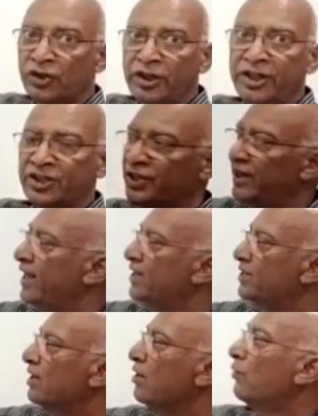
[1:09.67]
insulin is
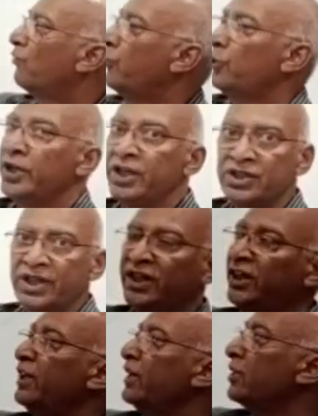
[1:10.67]
less, food is
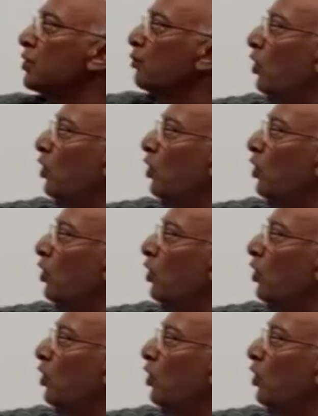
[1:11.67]
intake is